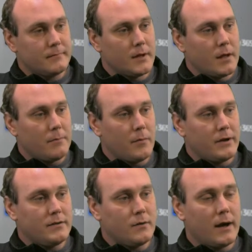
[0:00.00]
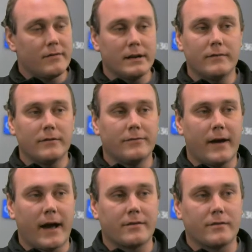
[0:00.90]
But we do have an even
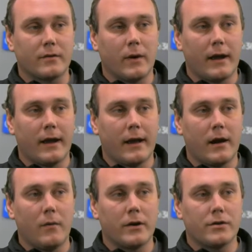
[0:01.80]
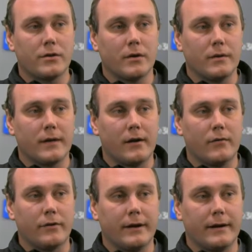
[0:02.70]
faster way, and I want to show you that
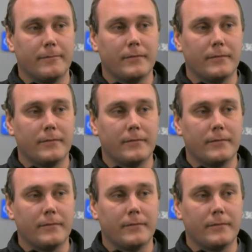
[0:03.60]
over here.